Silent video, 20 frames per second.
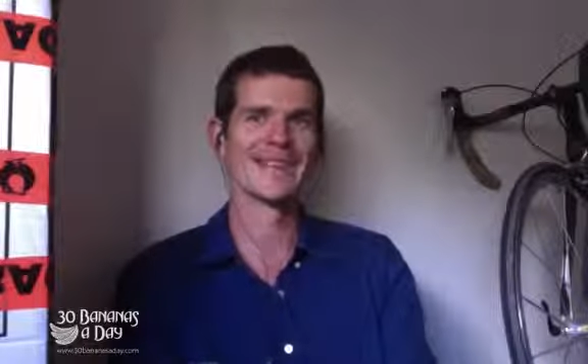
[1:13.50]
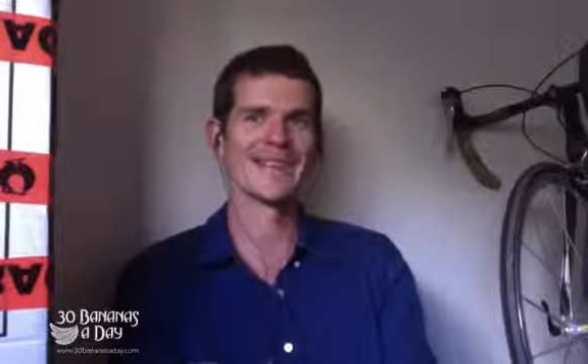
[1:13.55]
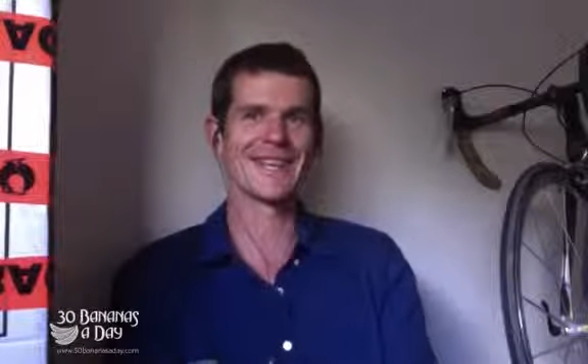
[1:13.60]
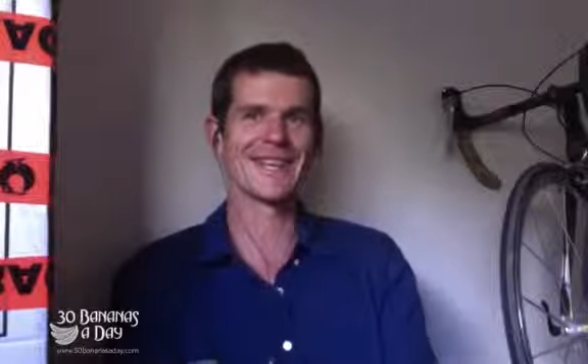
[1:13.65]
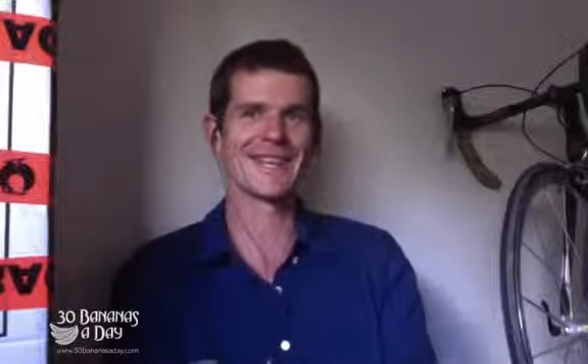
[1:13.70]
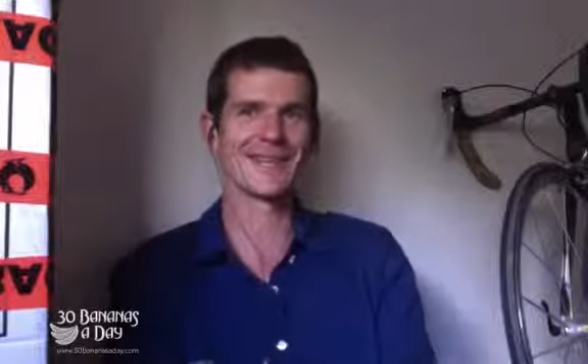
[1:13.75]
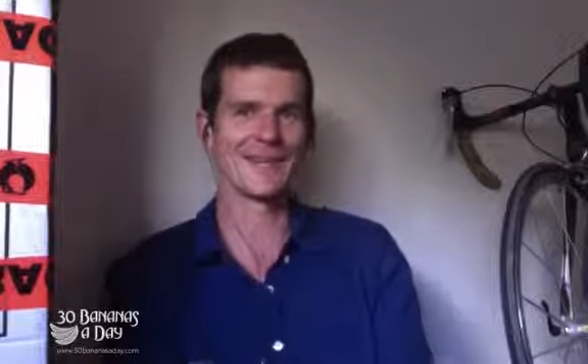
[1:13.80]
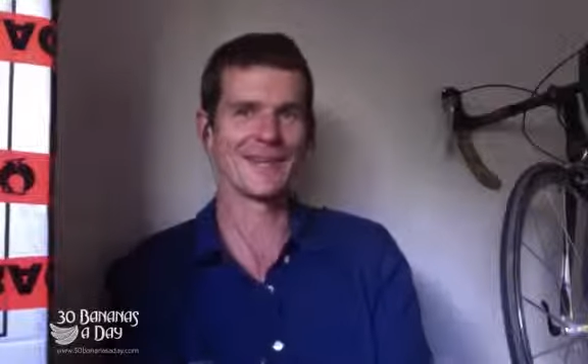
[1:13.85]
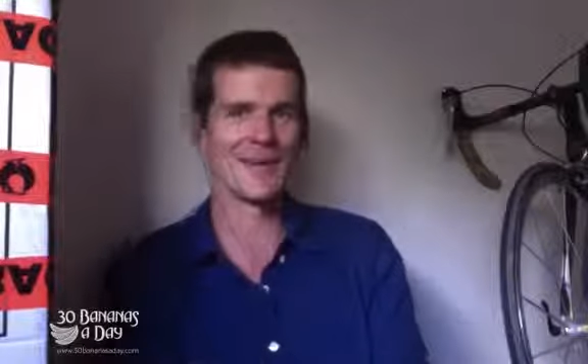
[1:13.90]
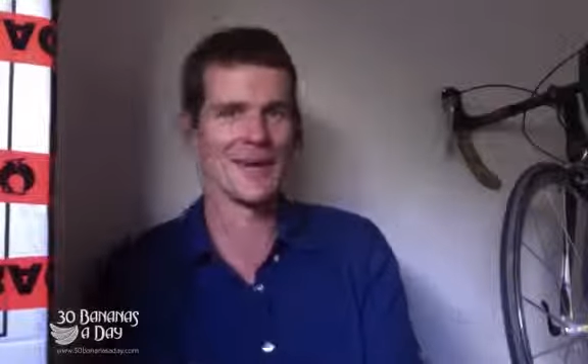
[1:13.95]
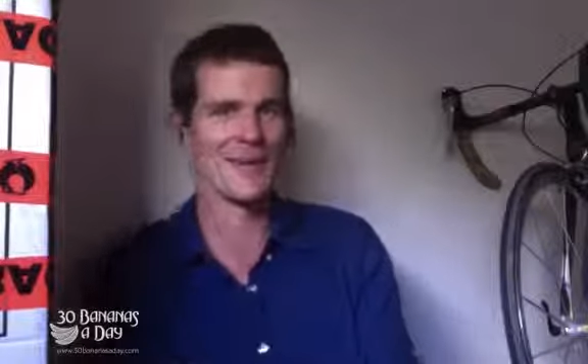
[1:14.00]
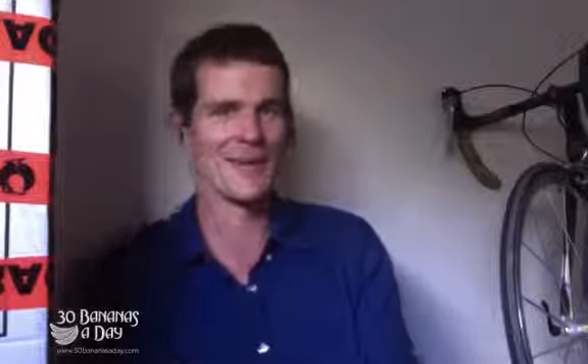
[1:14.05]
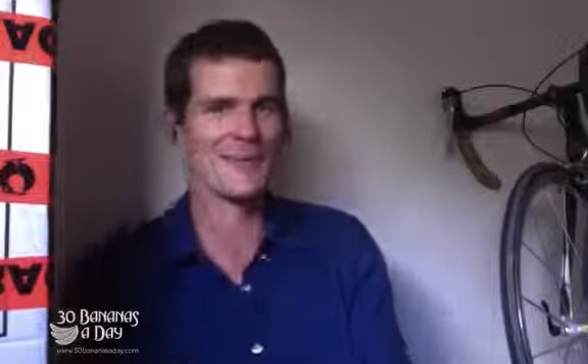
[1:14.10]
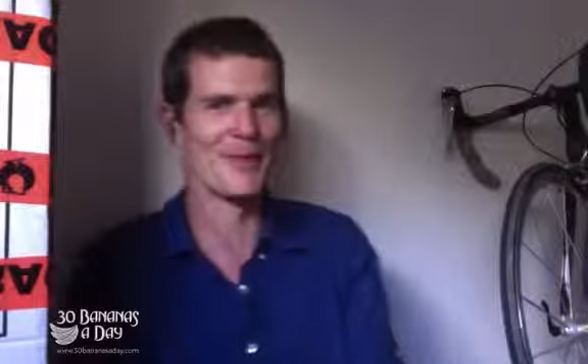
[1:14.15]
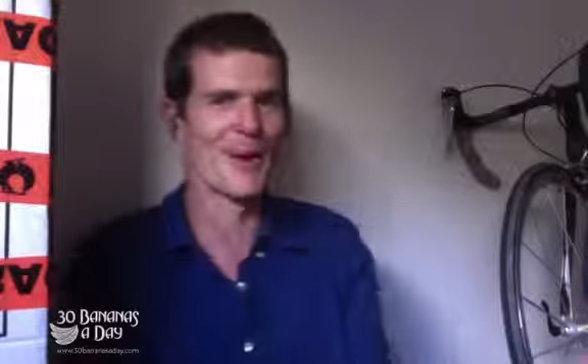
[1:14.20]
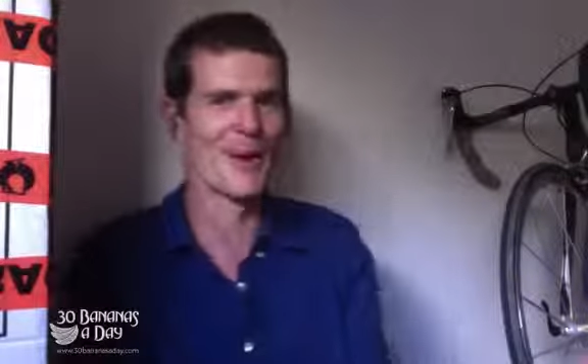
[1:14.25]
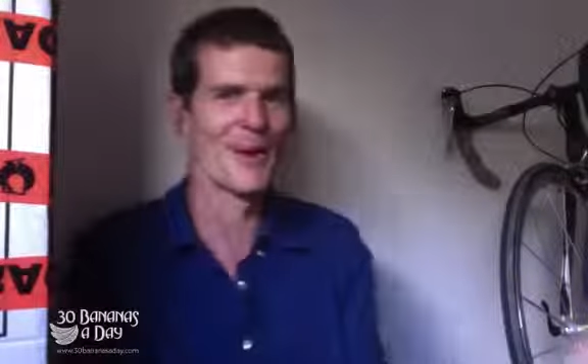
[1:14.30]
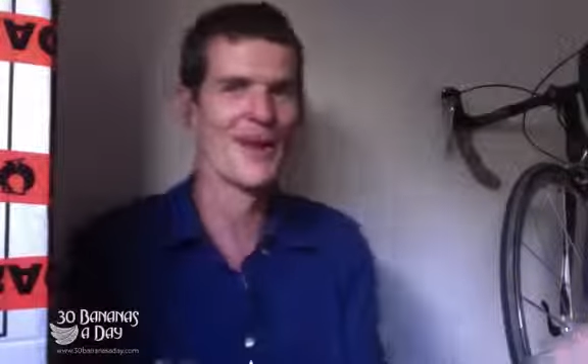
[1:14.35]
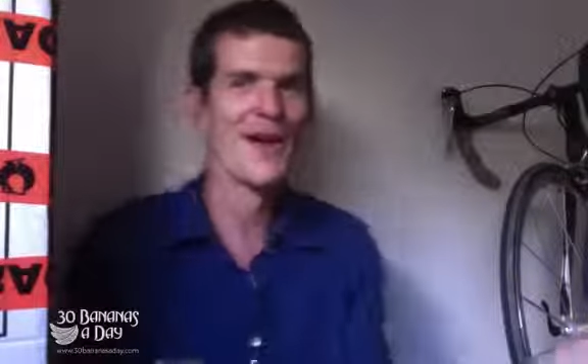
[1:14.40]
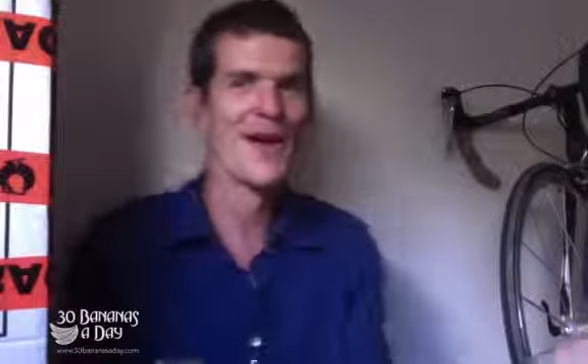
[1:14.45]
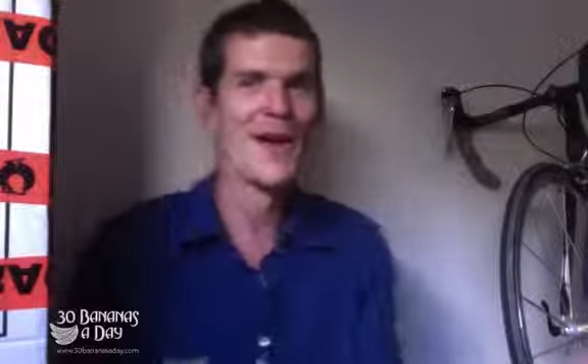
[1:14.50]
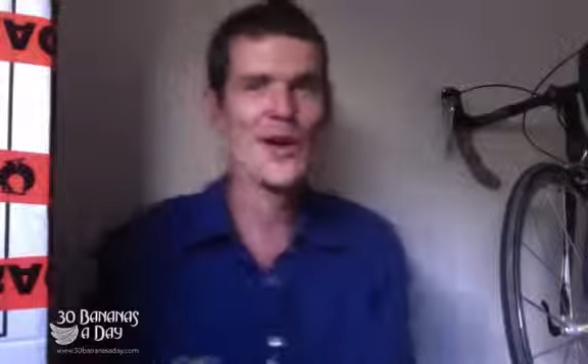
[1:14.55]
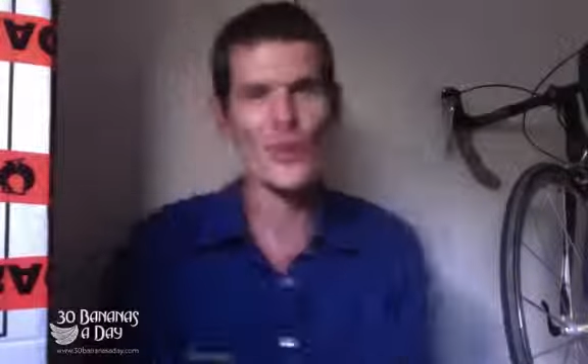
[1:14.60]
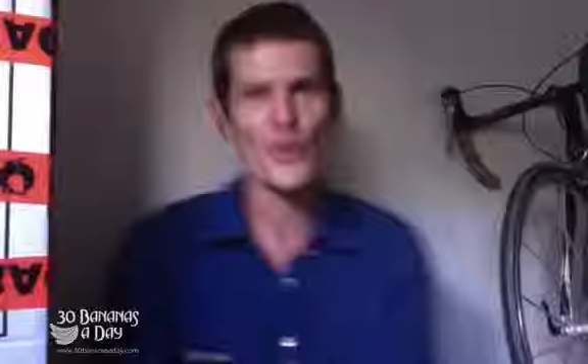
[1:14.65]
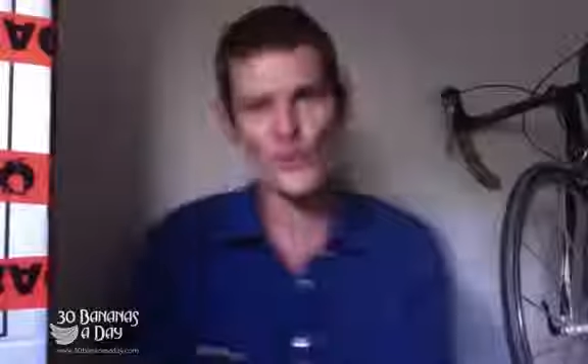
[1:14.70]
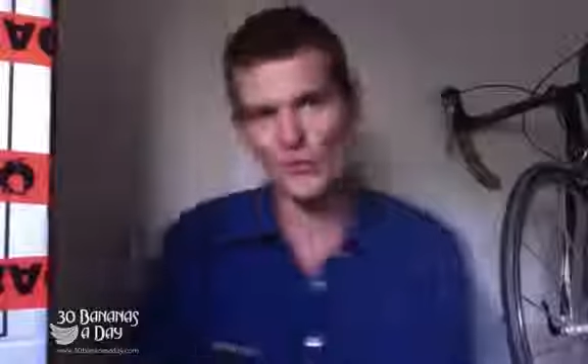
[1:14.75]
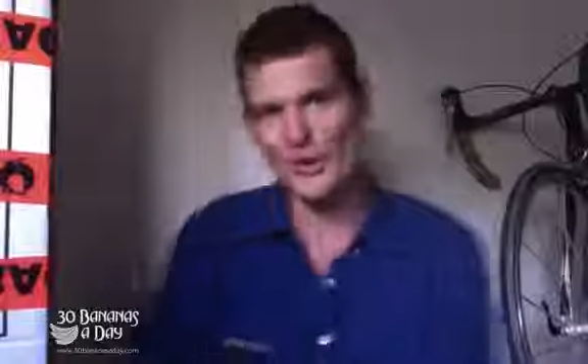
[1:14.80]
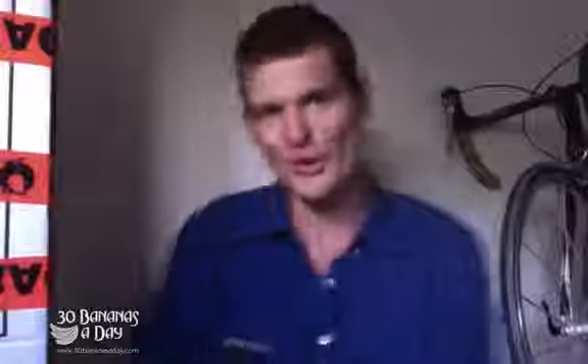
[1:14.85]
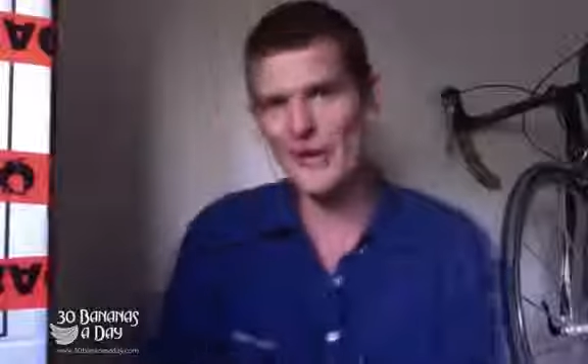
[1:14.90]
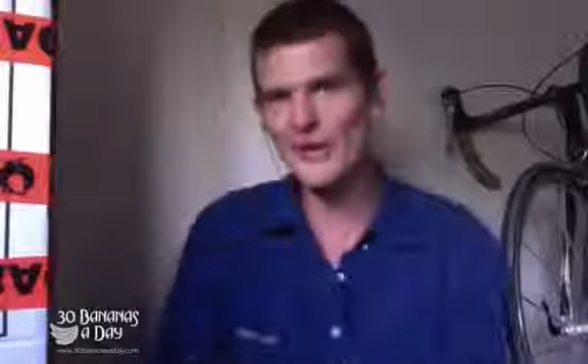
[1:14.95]
because if you can burn
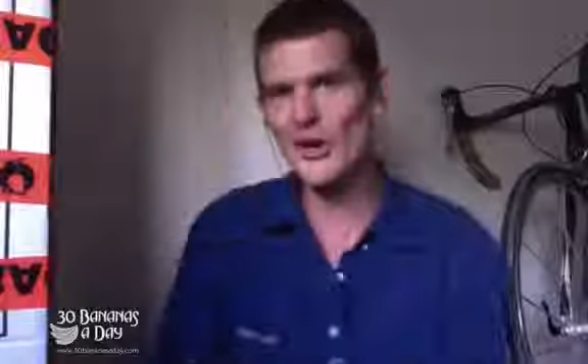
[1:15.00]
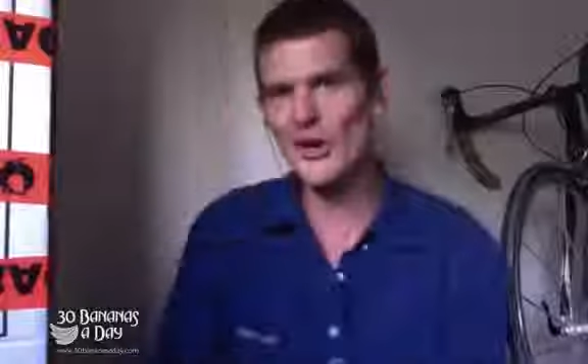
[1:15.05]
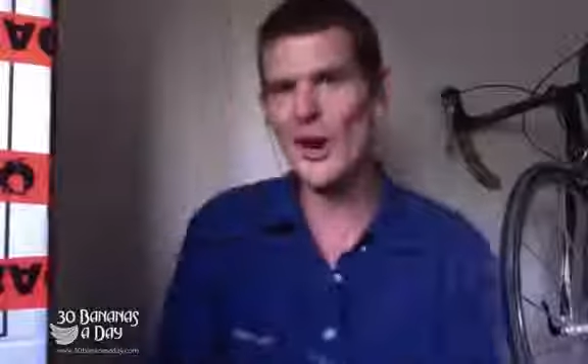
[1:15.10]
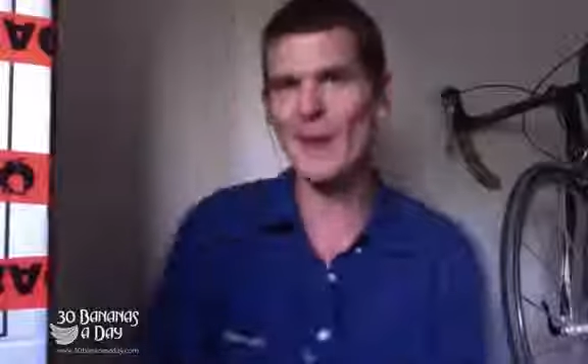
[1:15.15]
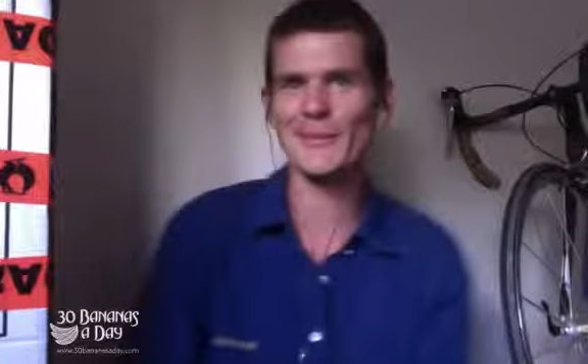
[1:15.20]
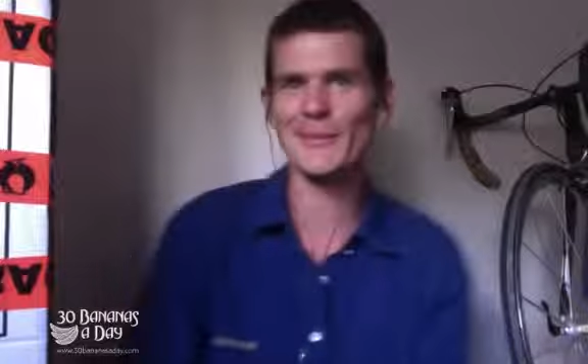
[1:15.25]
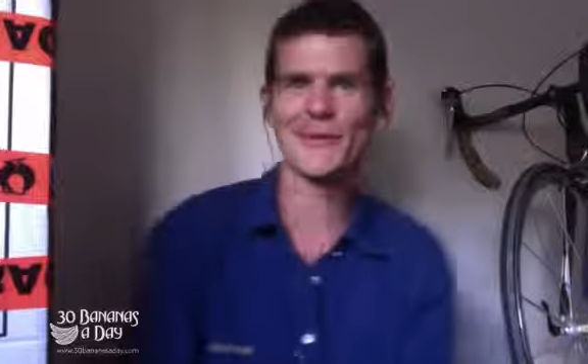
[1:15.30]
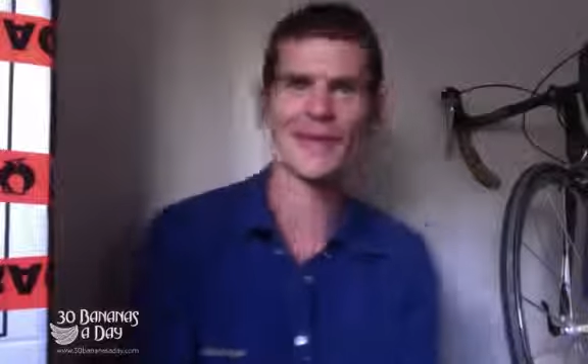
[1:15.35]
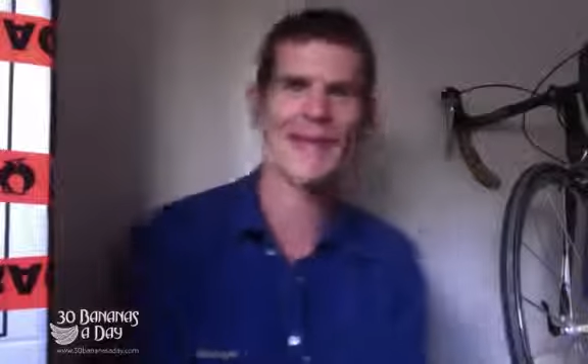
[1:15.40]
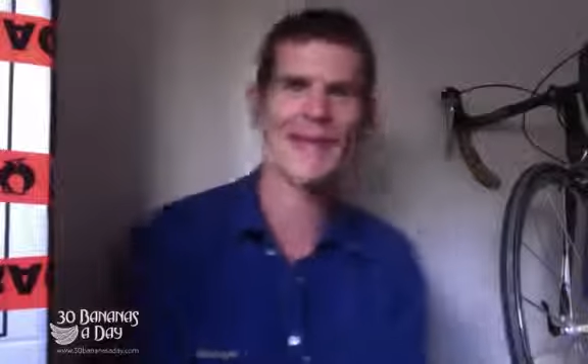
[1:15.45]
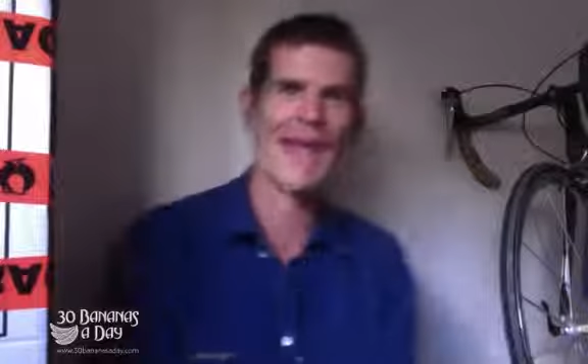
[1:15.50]
three times the